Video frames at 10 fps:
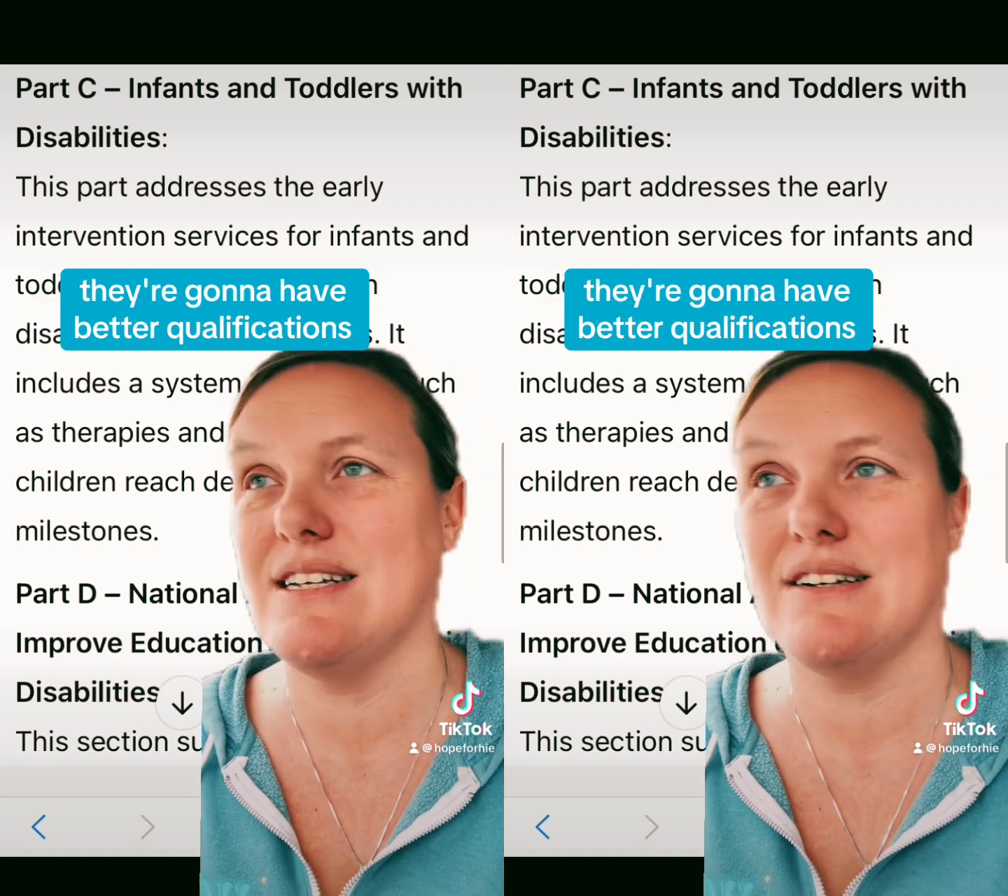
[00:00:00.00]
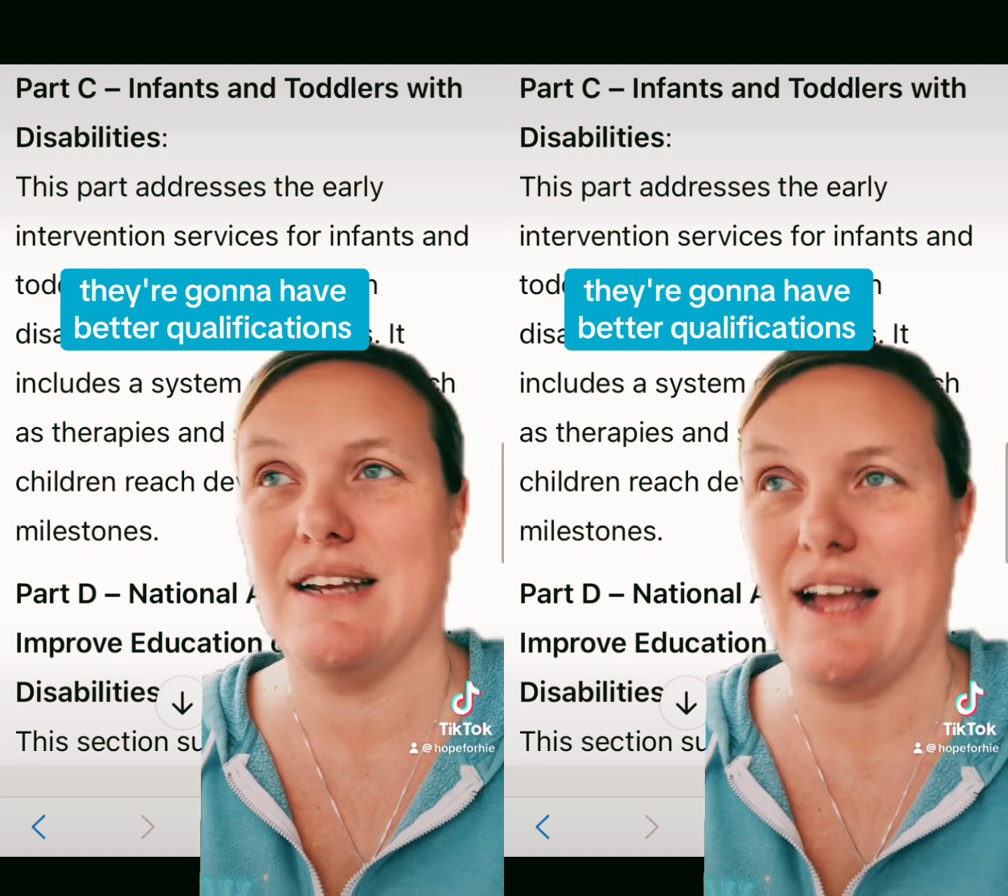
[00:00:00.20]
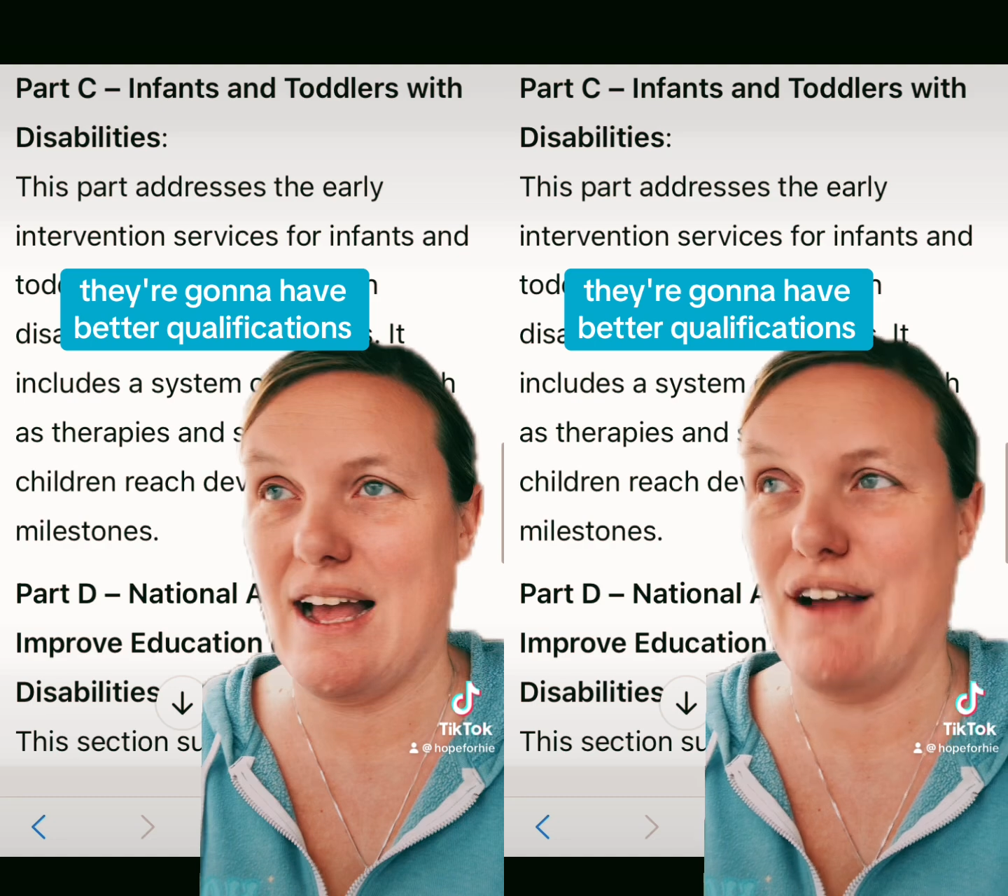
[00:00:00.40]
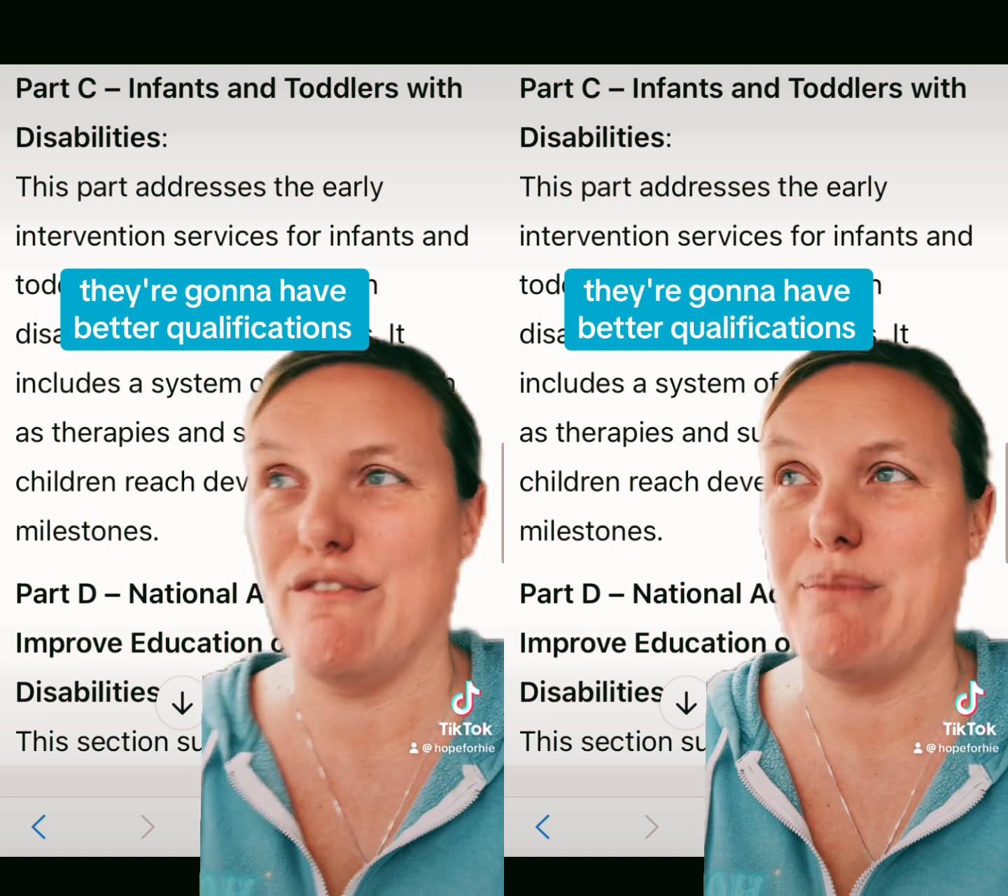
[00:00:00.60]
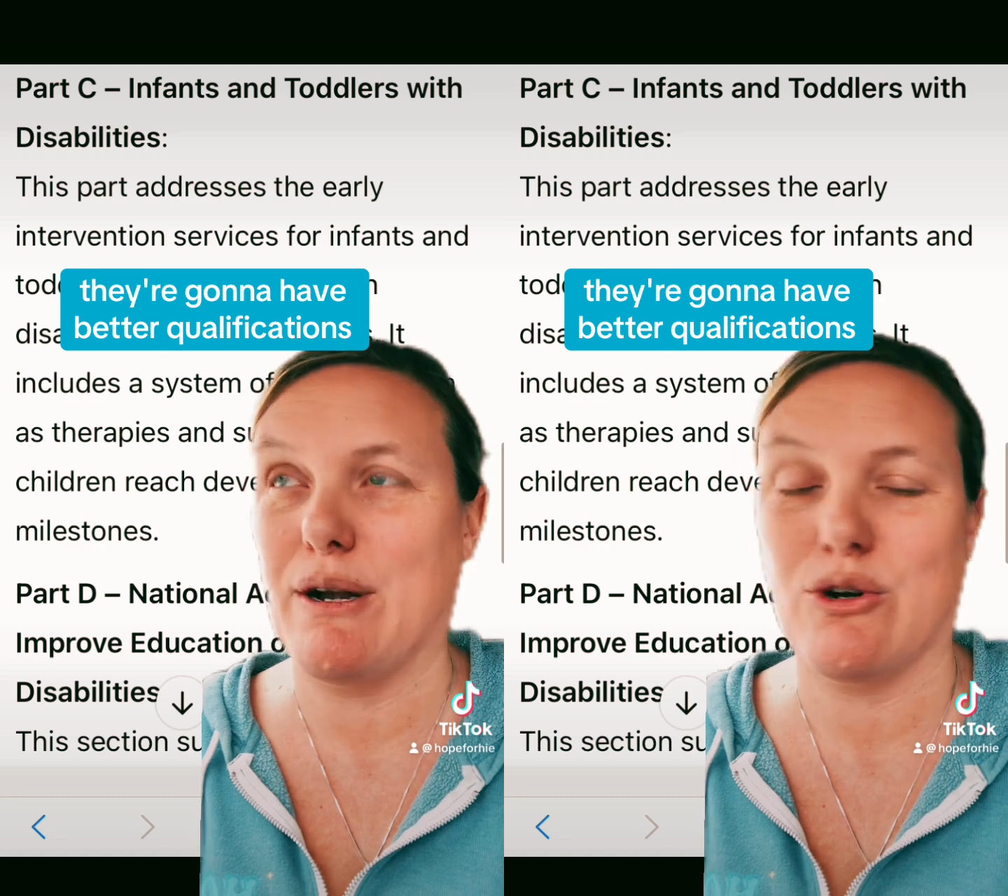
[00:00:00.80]
They're going to
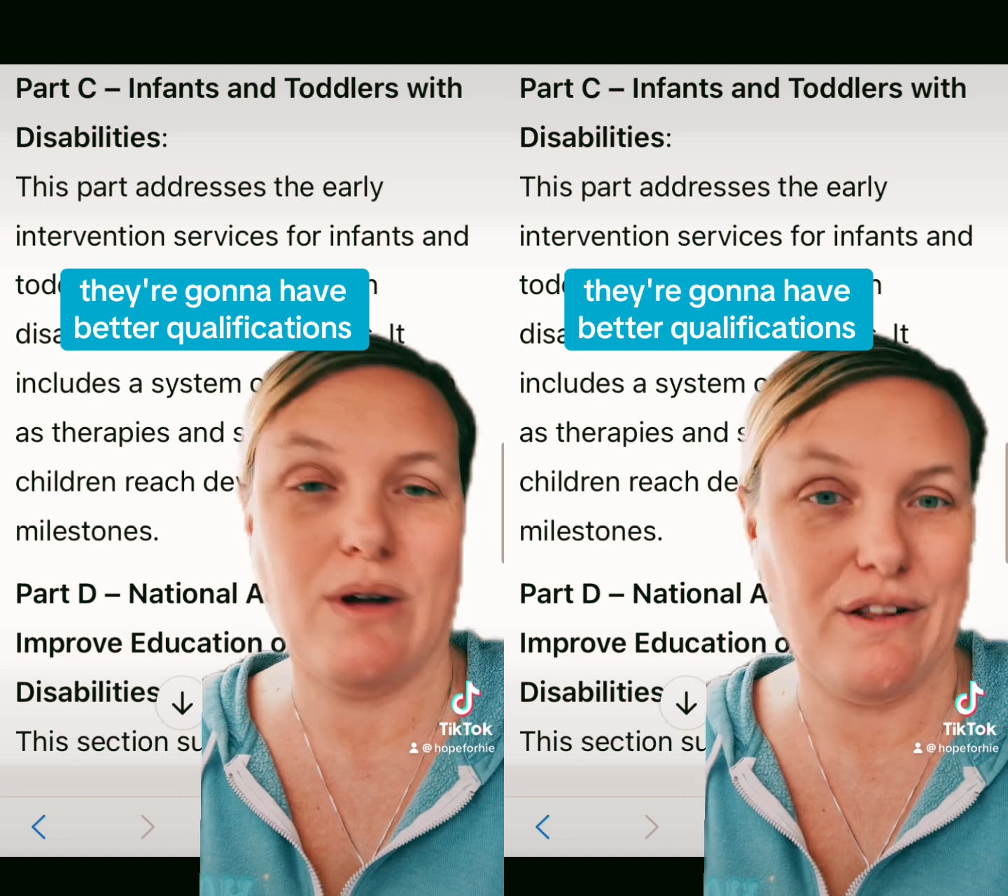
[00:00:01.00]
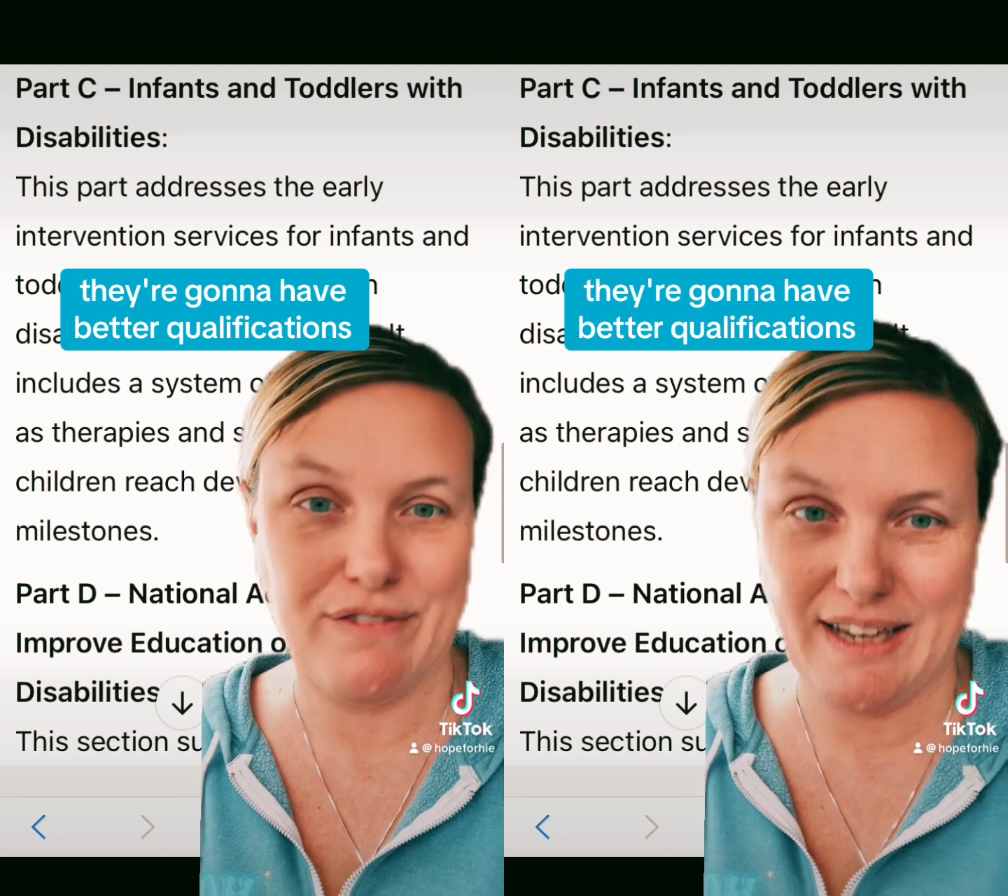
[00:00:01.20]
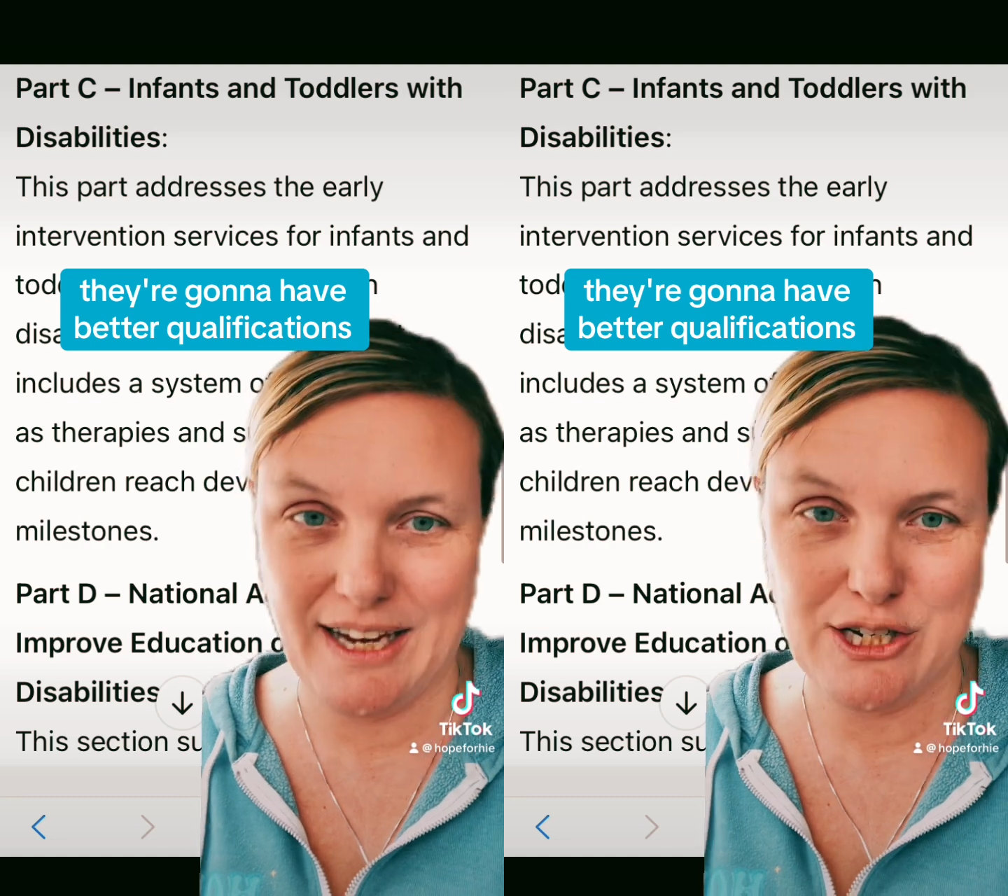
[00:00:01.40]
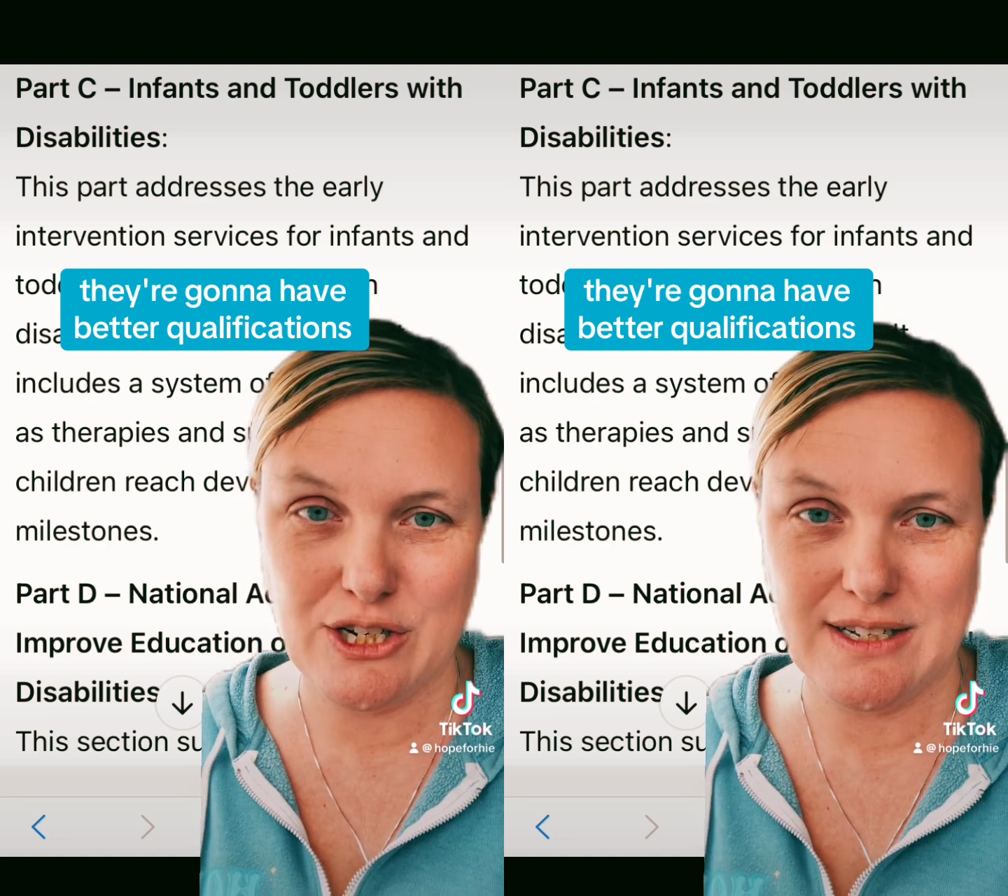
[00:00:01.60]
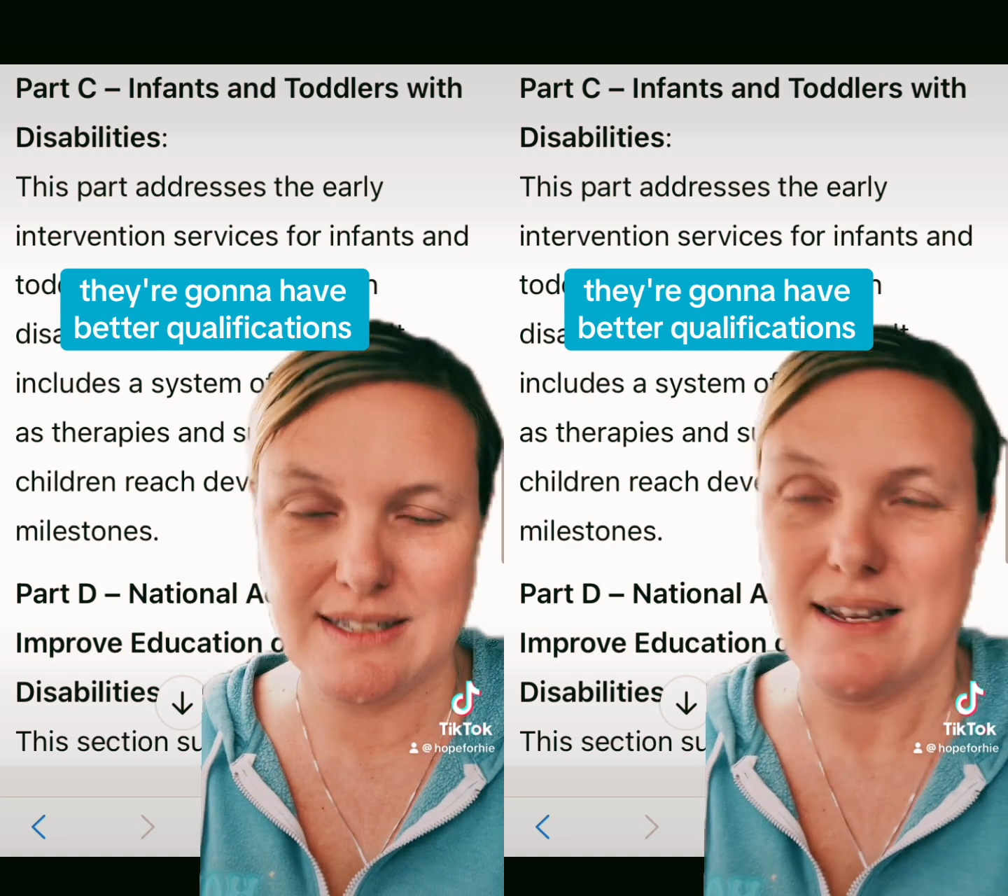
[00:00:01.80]
have better
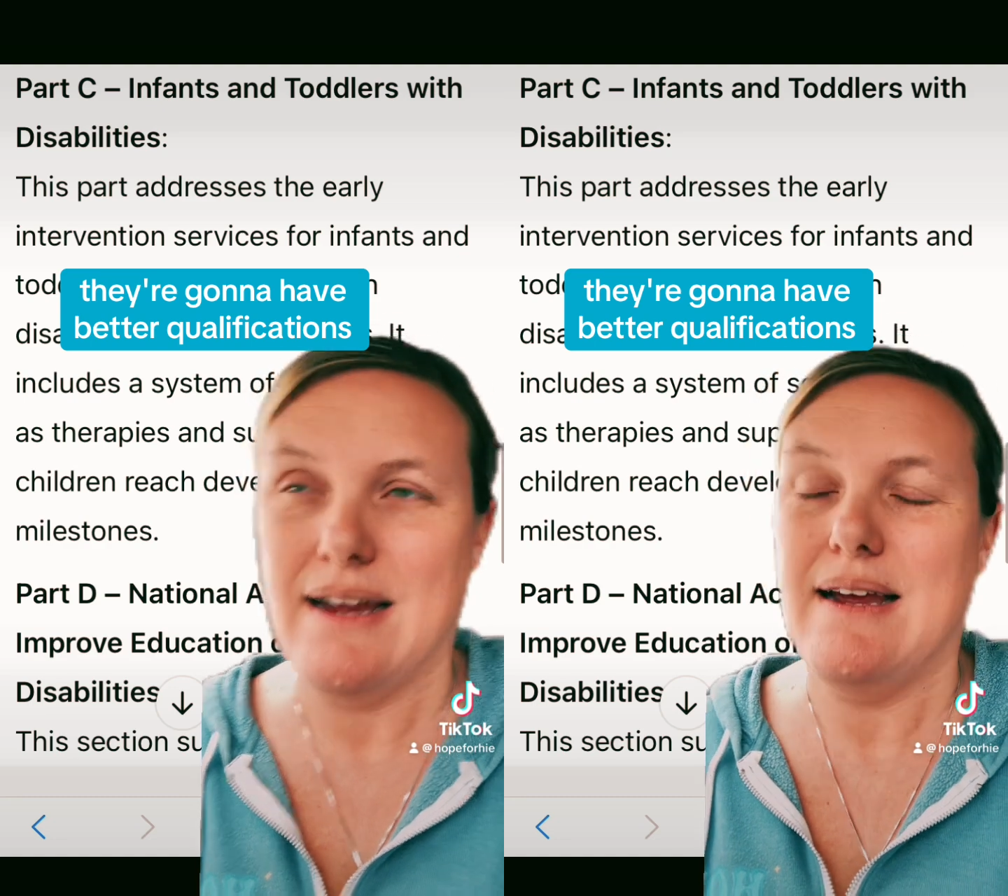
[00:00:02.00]
qualifications.